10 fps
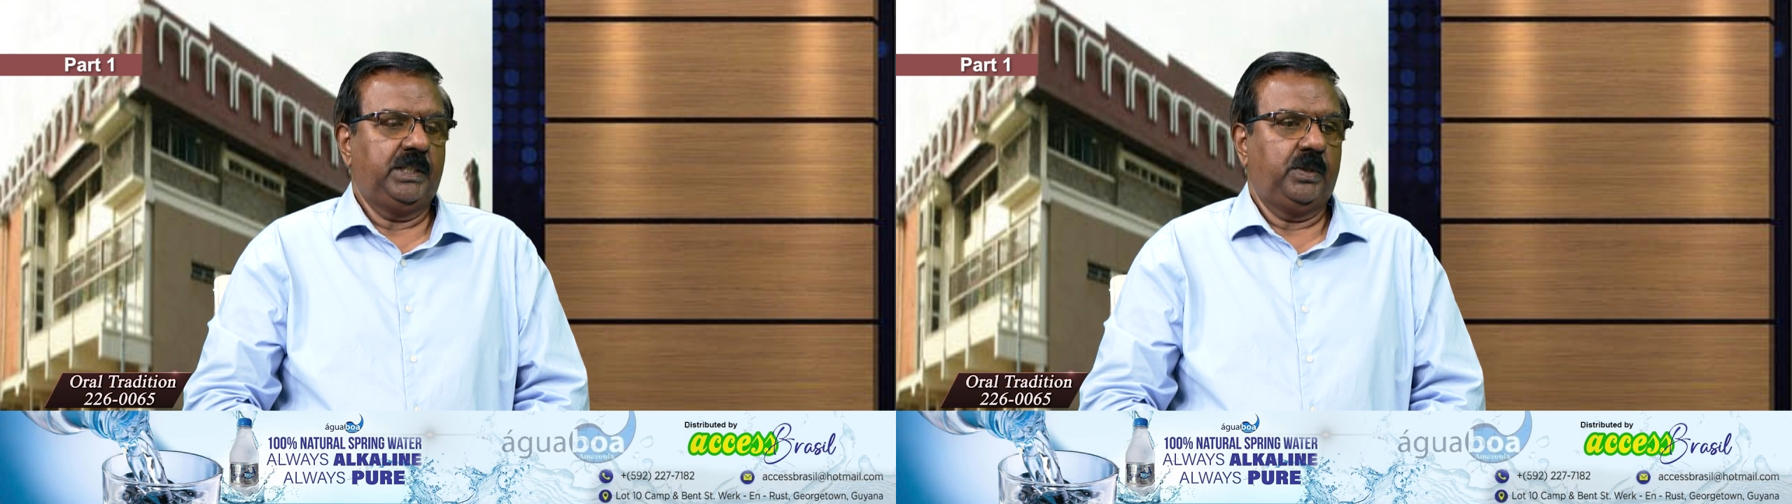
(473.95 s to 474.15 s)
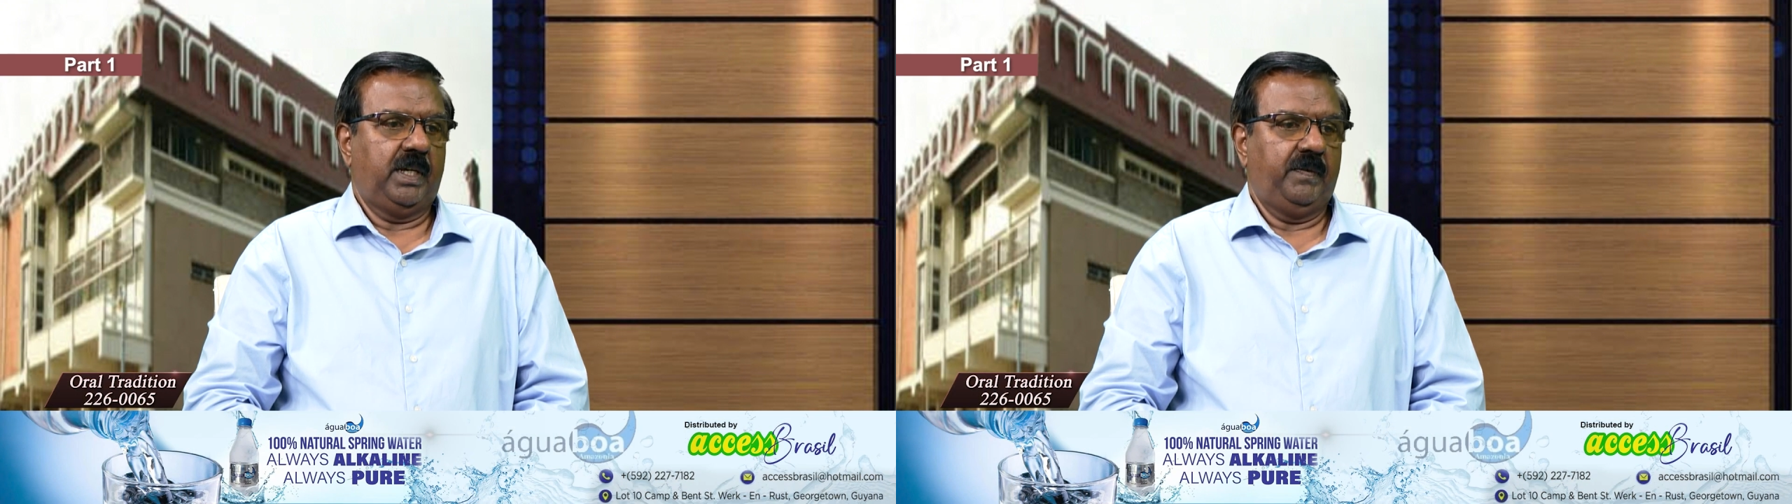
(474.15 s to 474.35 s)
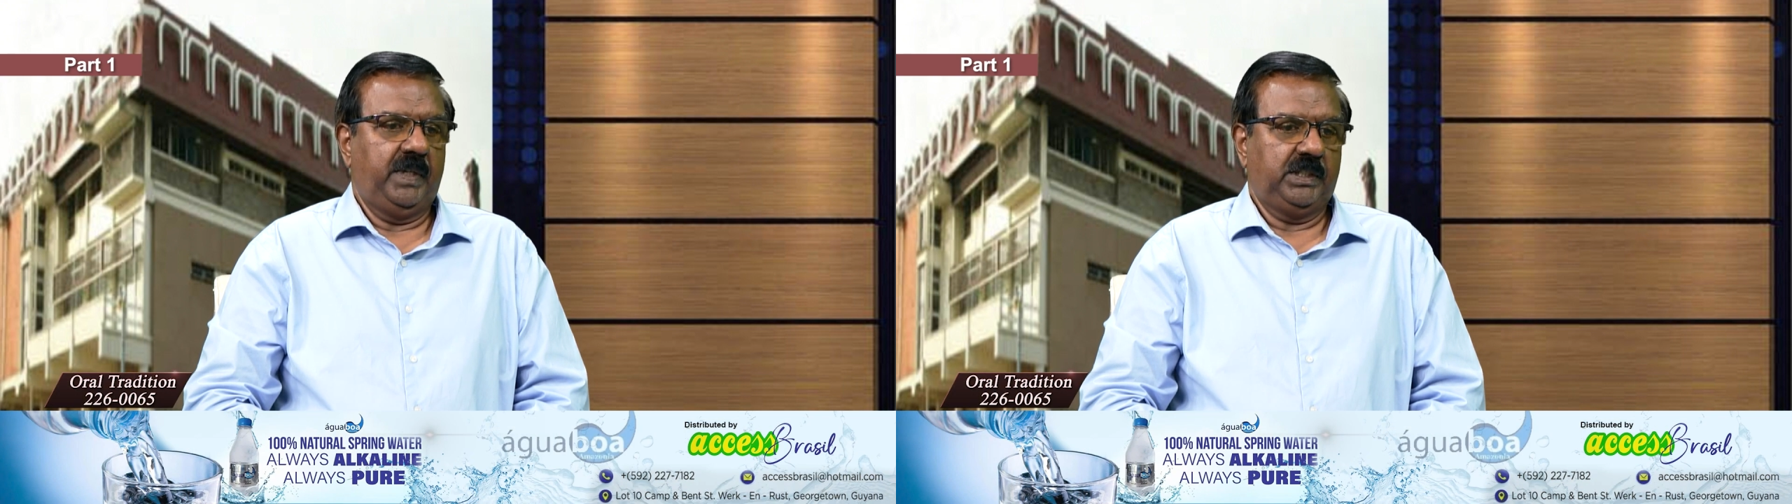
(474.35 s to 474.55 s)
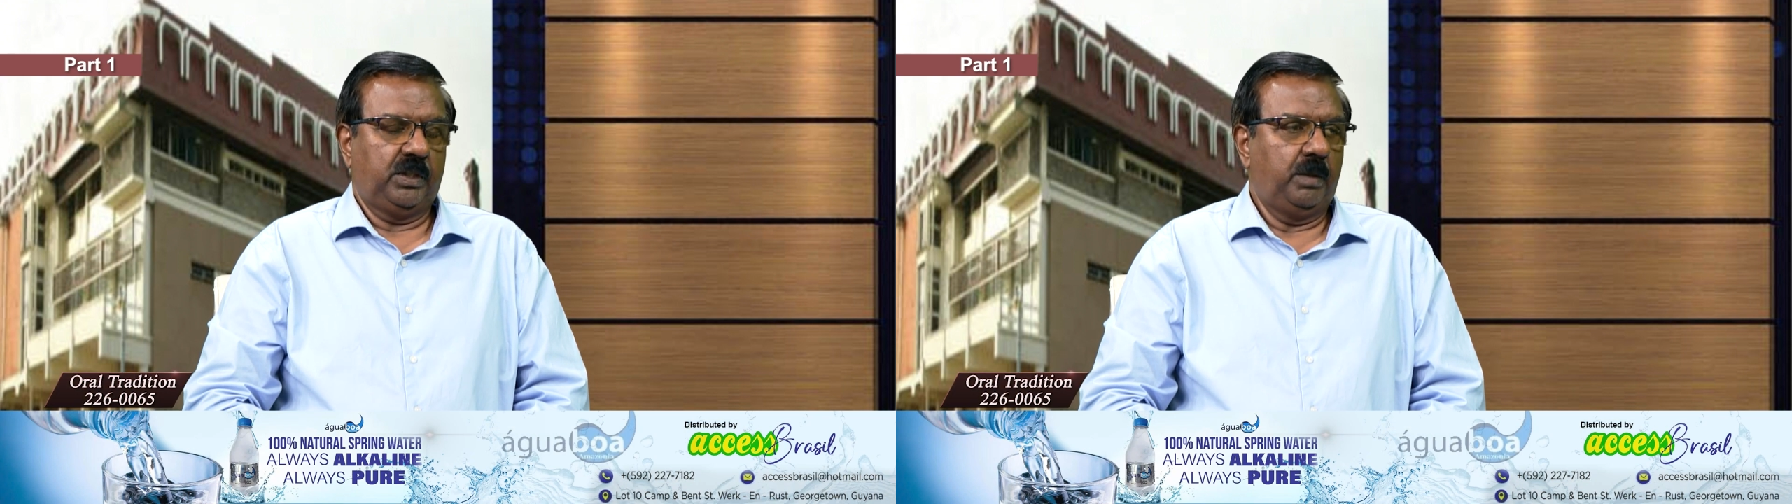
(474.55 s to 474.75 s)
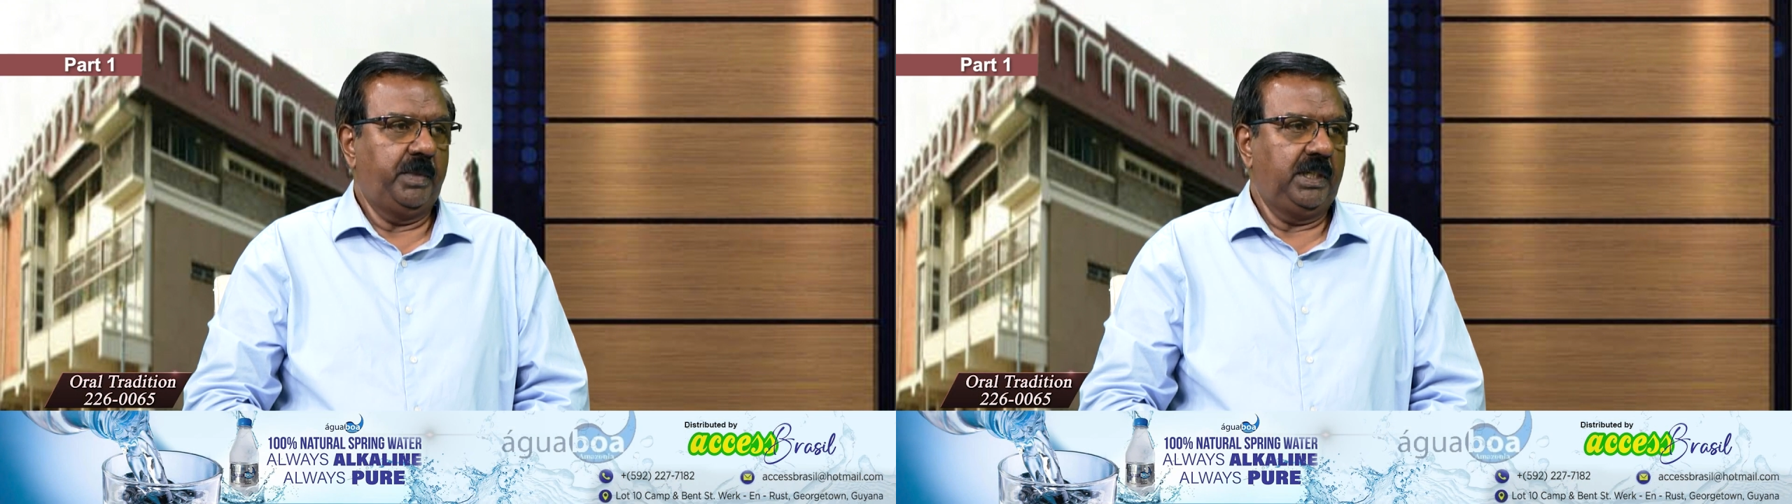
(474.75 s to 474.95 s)
to have his or
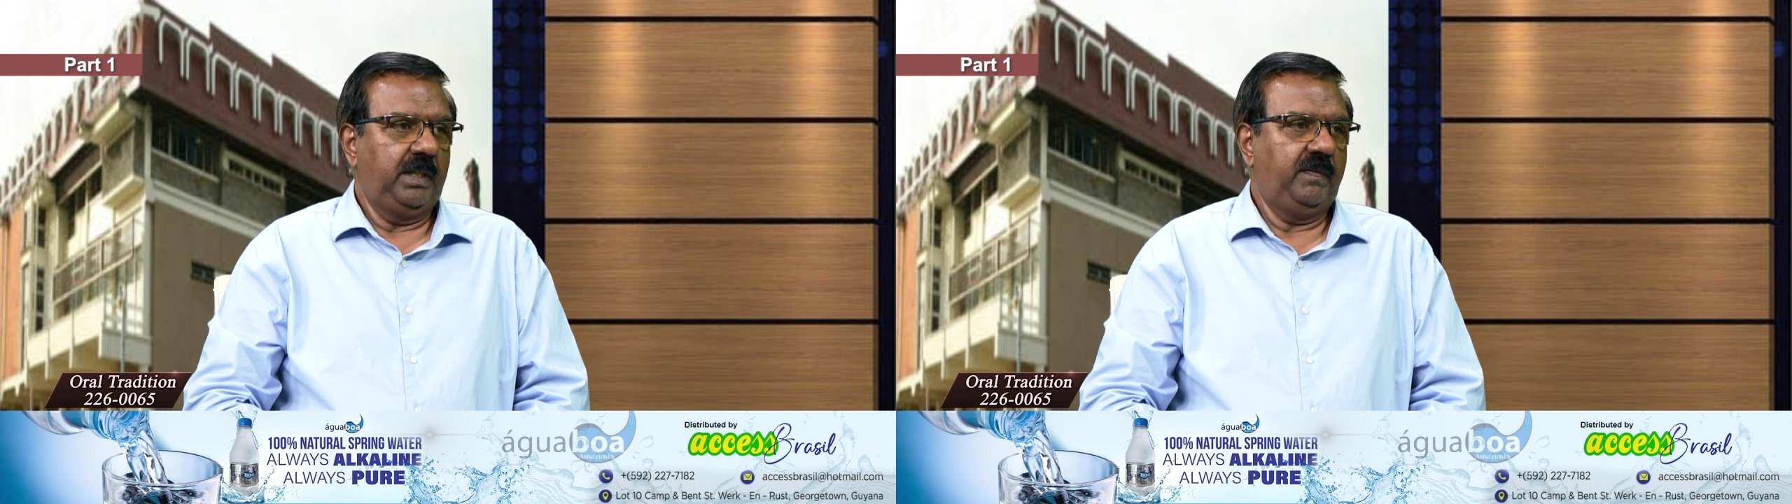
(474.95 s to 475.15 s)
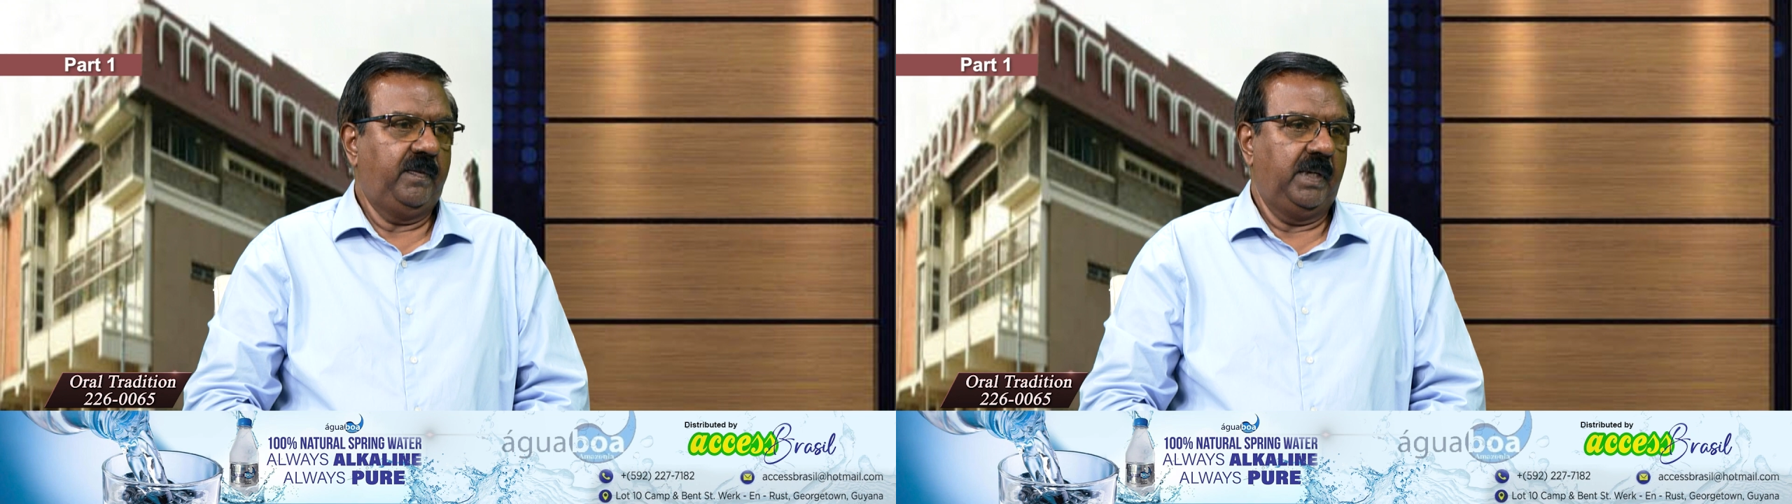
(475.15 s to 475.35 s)
her belief,